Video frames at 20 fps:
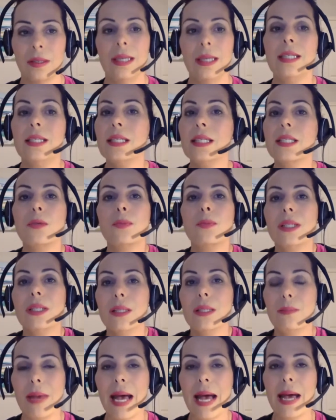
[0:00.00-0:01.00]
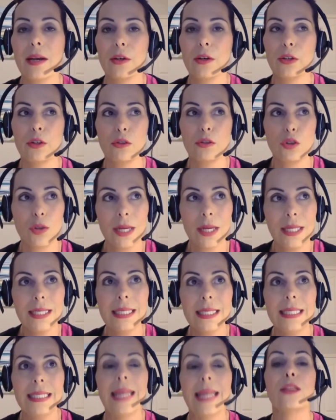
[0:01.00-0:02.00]
It doesn't really matter. You're trying to
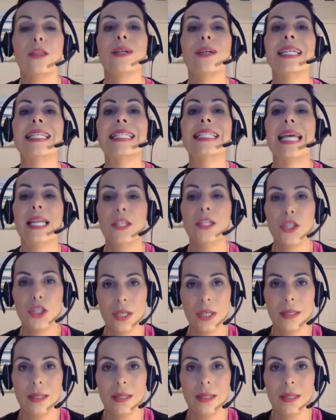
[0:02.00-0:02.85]
get their attention.